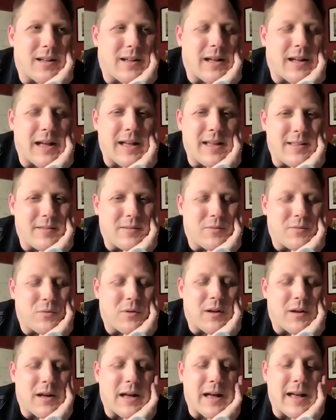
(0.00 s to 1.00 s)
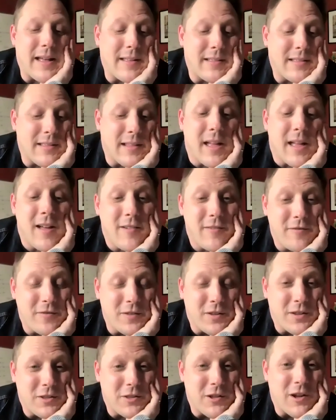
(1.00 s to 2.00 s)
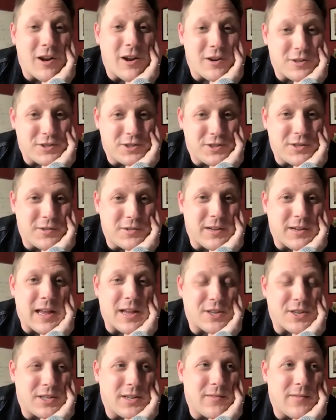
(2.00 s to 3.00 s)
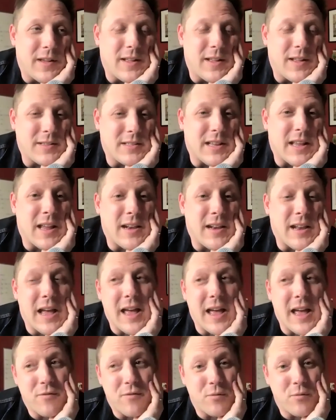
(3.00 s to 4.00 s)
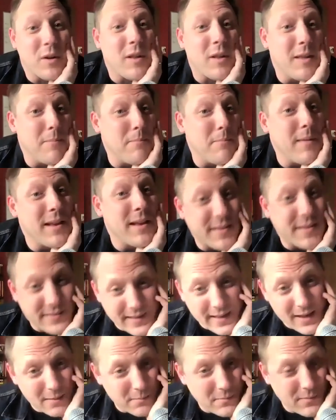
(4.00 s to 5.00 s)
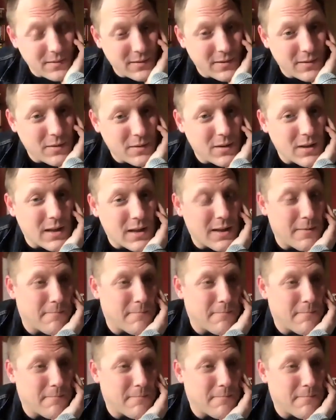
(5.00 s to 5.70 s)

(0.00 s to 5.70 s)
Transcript: I I love large geocaching events and I've really missed them. Uh,